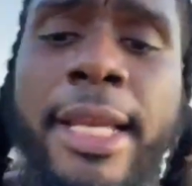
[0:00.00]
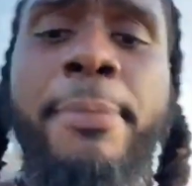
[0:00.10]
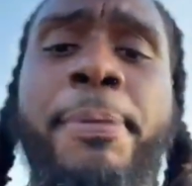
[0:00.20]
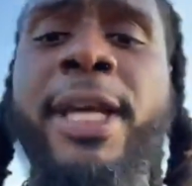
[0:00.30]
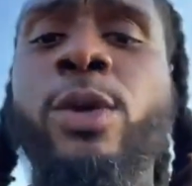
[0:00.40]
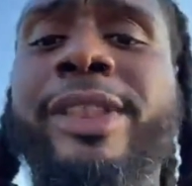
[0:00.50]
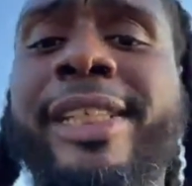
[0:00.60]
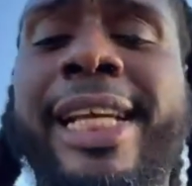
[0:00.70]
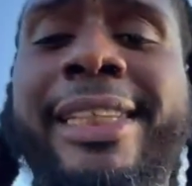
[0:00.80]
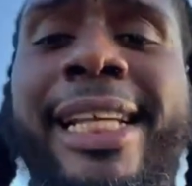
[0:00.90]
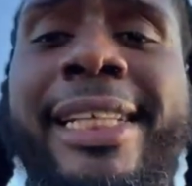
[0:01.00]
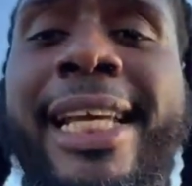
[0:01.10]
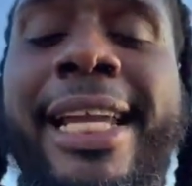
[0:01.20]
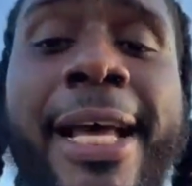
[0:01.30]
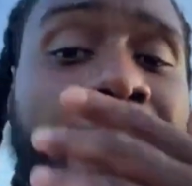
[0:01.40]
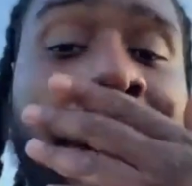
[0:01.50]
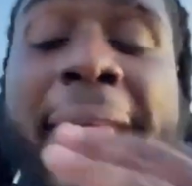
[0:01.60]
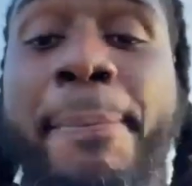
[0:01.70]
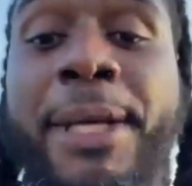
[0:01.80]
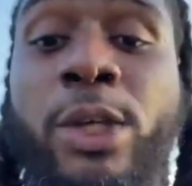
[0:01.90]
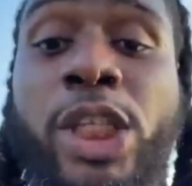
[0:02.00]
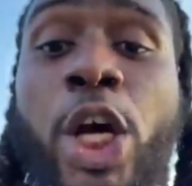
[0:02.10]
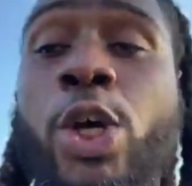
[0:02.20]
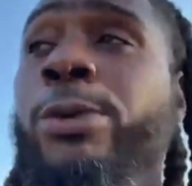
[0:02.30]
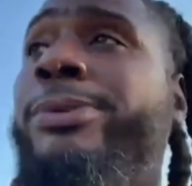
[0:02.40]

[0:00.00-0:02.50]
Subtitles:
pills and things like that, like not pills, herbs